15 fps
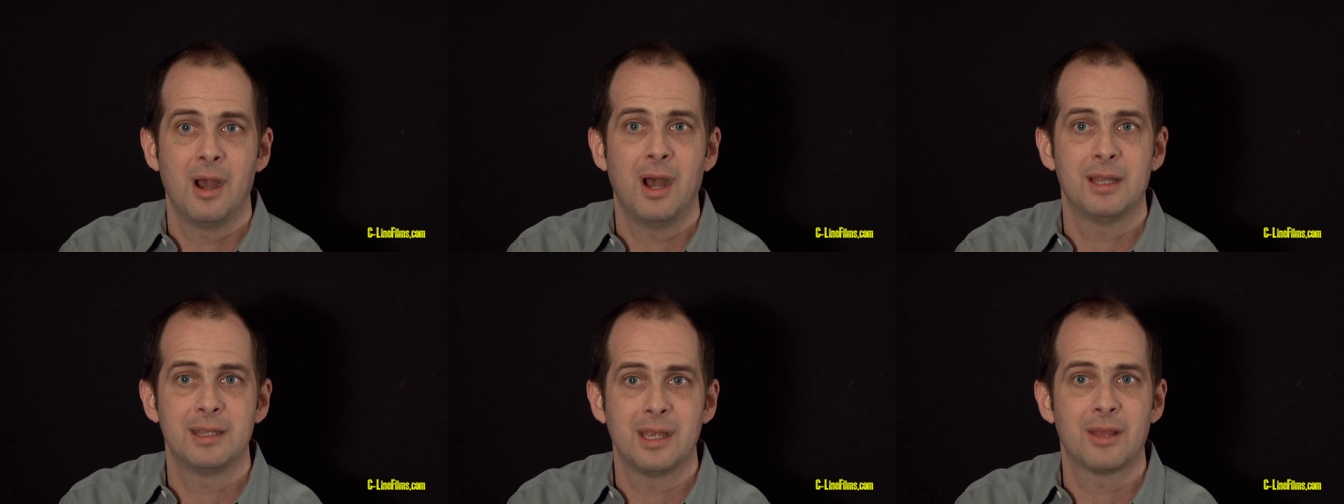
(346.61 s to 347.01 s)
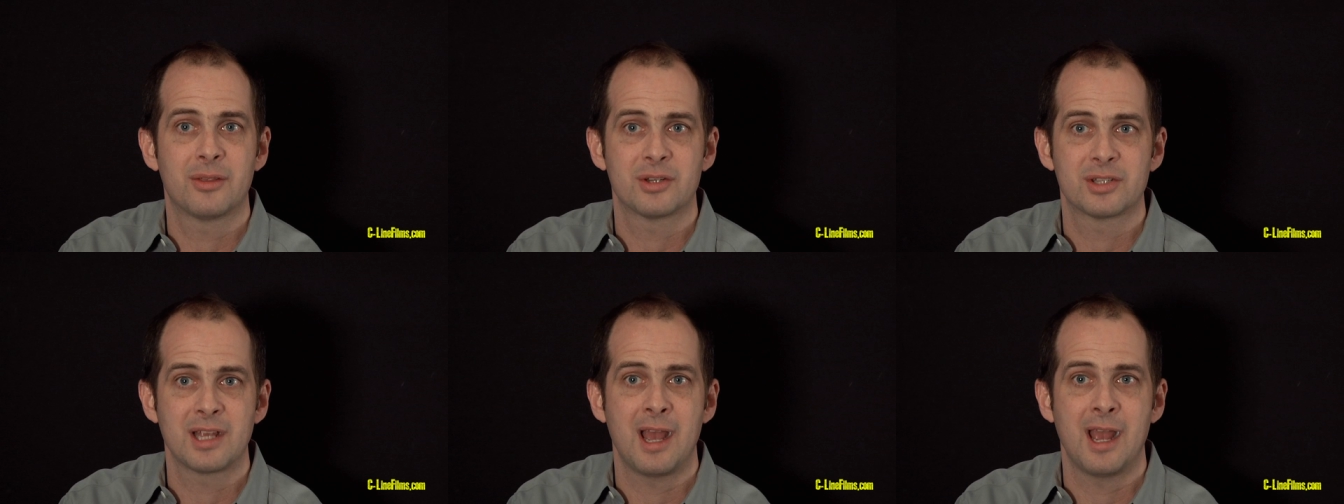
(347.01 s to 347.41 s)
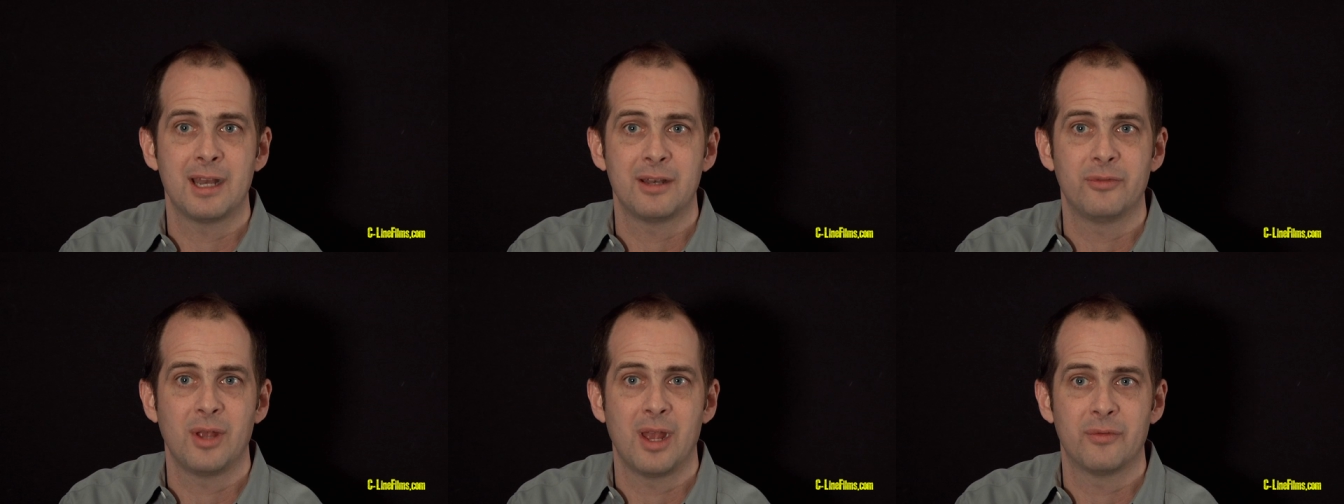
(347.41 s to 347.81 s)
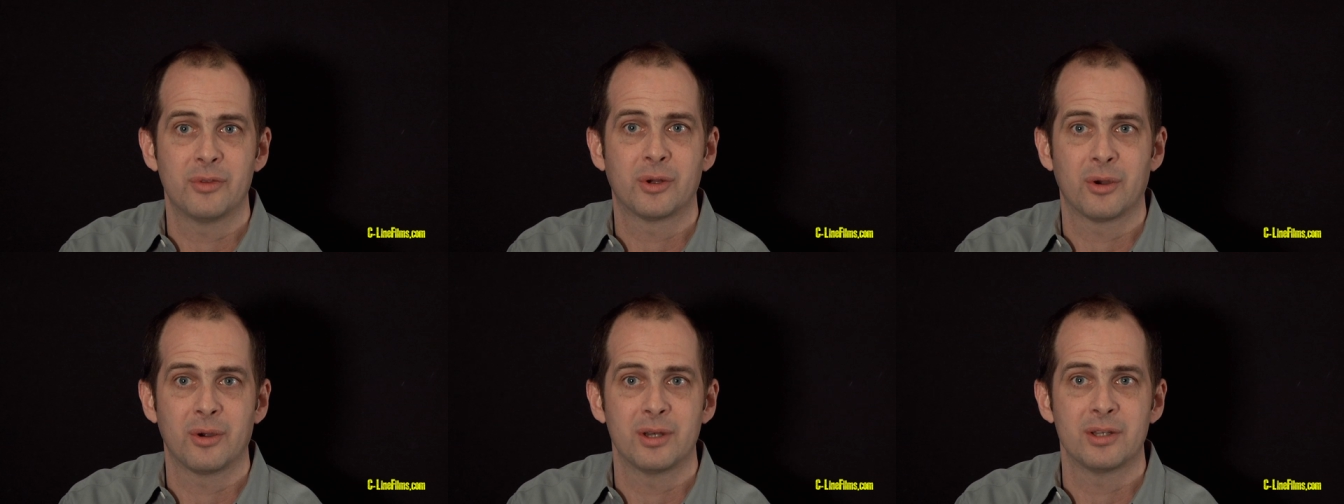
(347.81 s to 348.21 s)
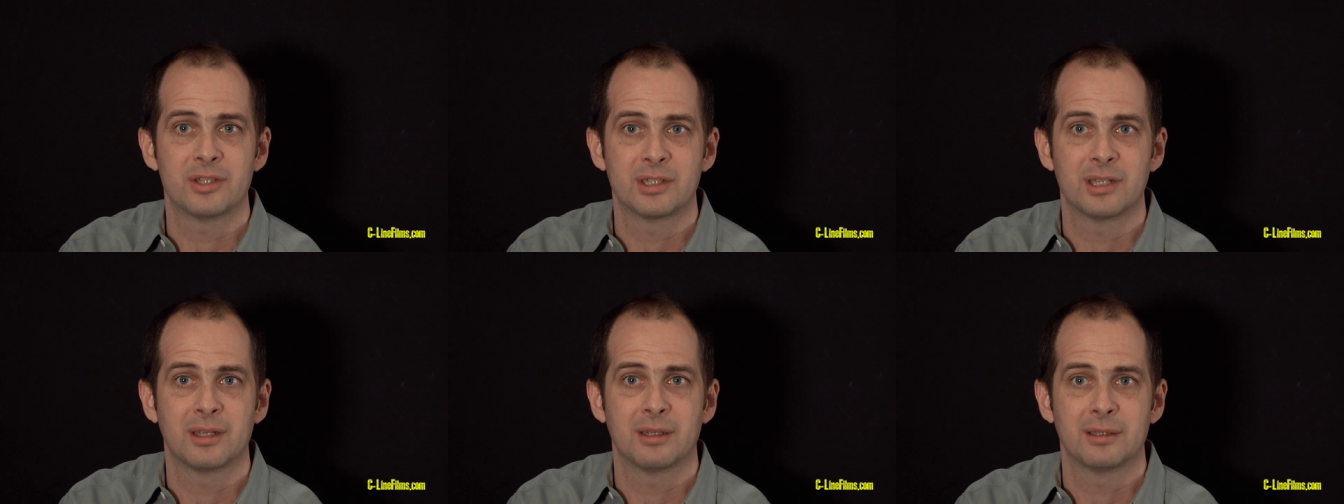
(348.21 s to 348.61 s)
on the other side if you have the
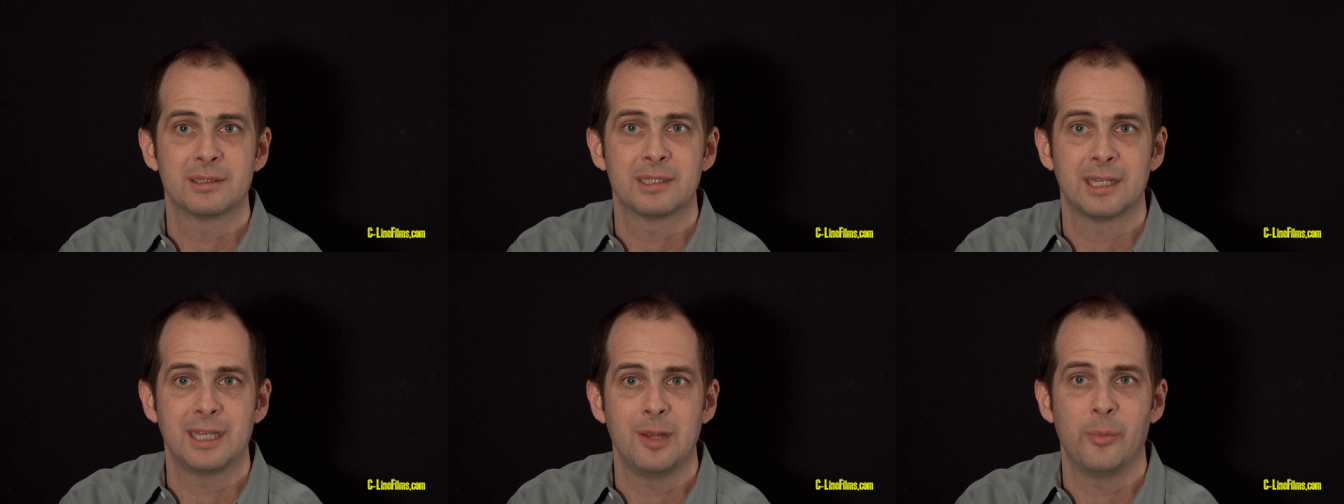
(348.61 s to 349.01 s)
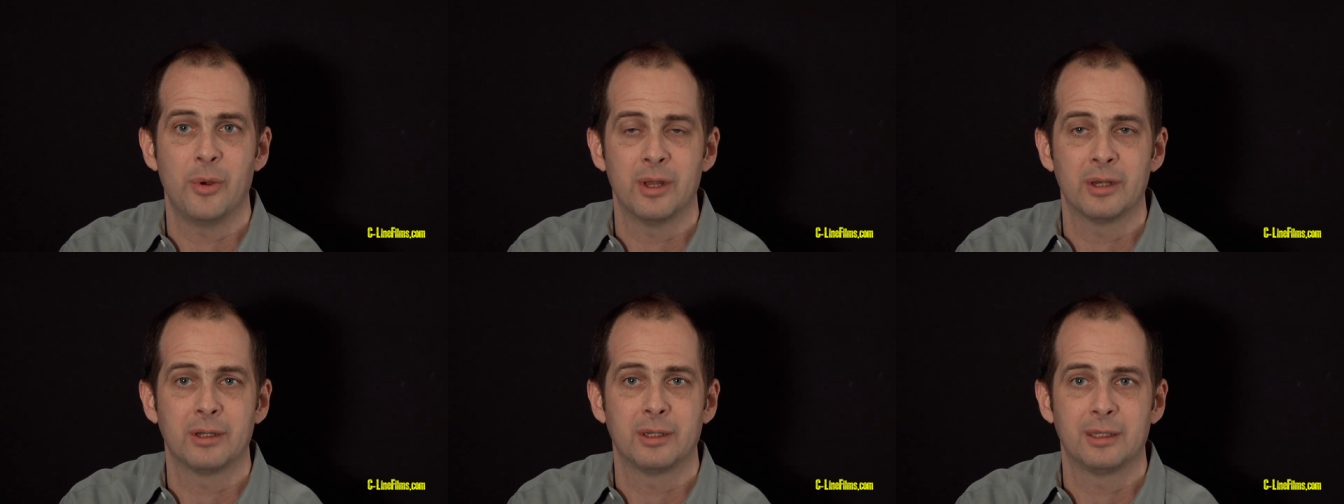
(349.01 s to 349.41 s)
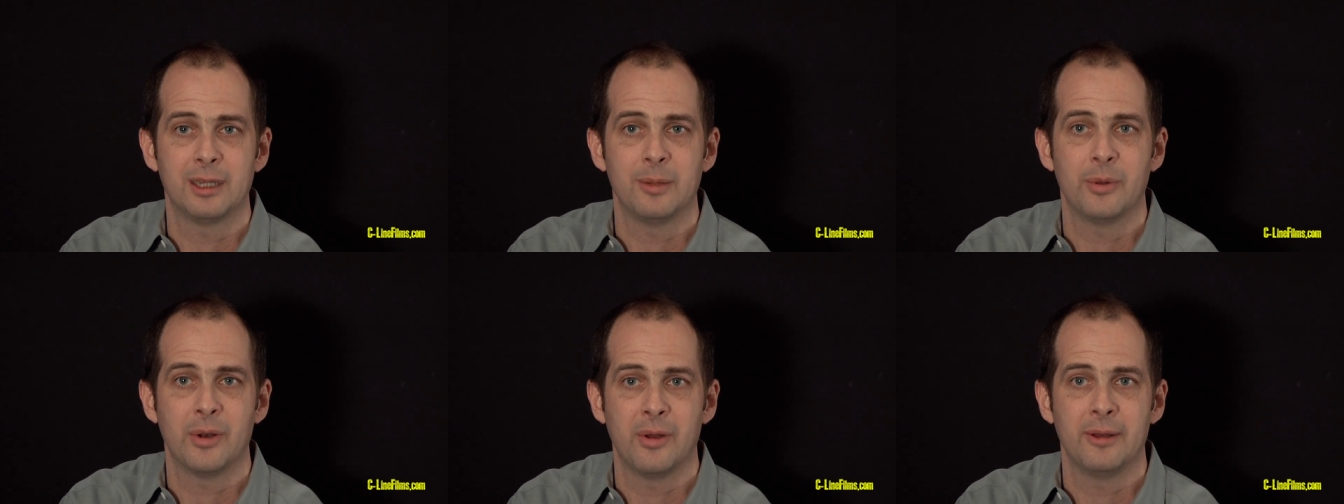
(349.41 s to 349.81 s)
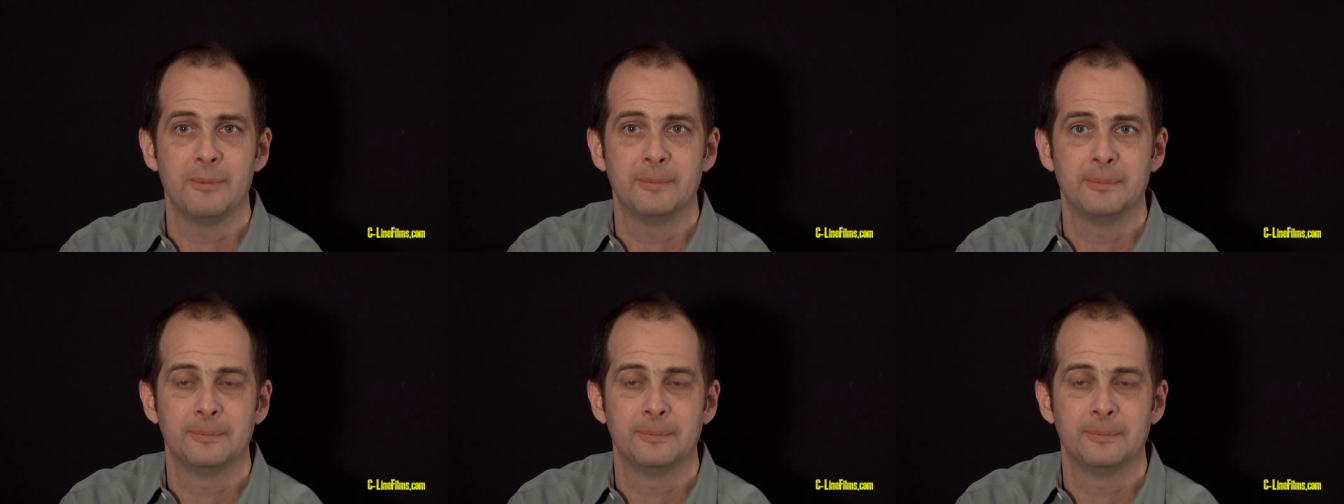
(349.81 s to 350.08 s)
courage to, to keep on keep it on.